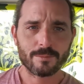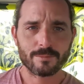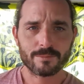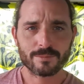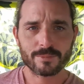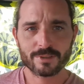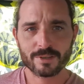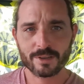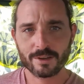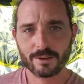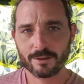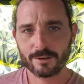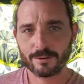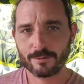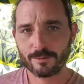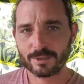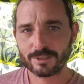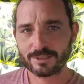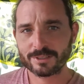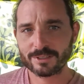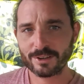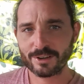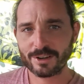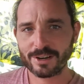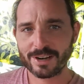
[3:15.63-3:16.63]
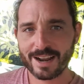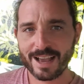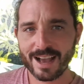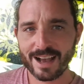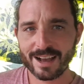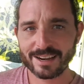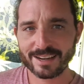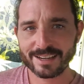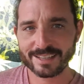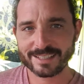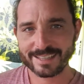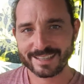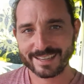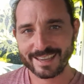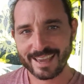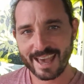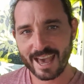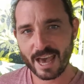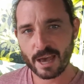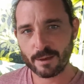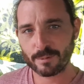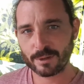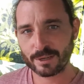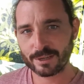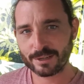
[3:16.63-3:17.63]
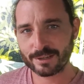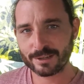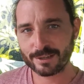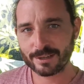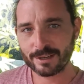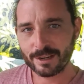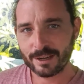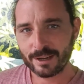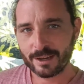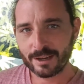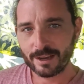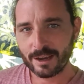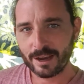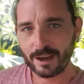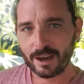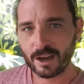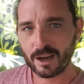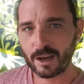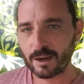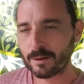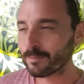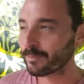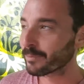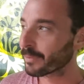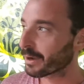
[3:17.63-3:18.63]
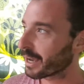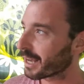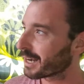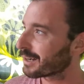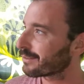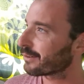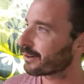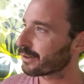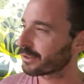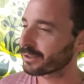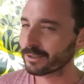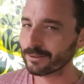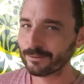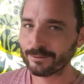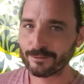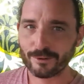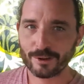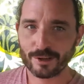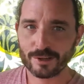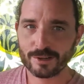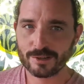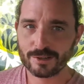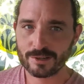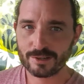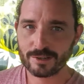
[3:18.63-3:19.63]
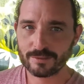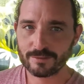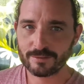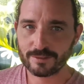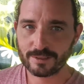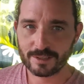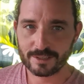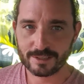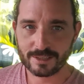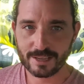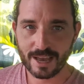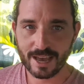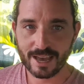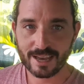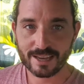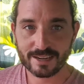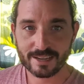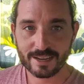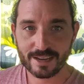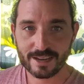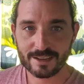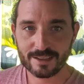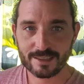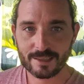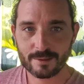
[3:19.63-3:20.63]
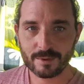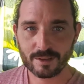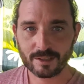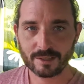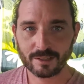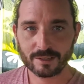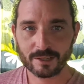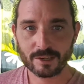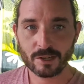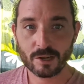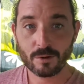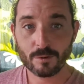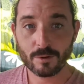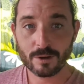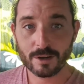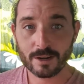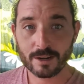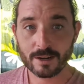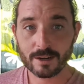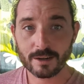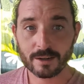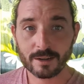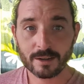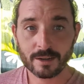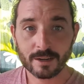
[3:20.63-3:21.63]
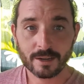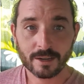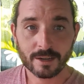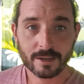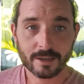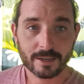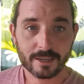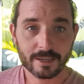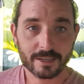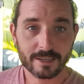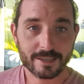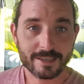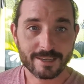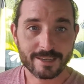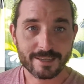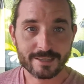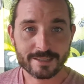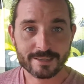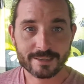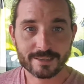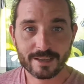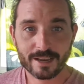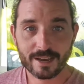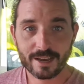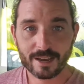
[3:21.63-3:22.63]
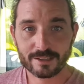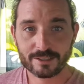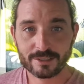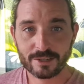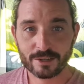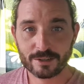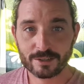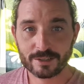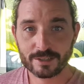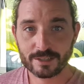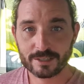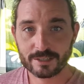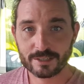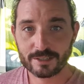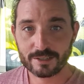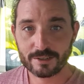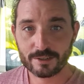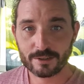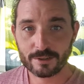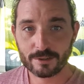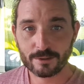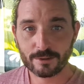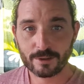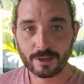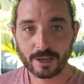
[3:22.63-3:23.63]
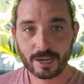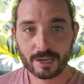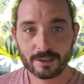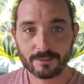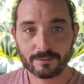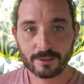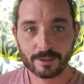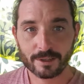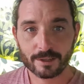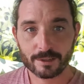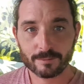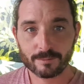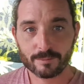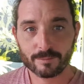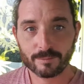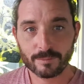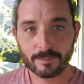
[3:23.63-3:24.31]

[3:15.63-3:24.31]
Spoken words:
So what started out as a cabin kind of on the fringe of society out in the middle of nowhere is turned into kind of a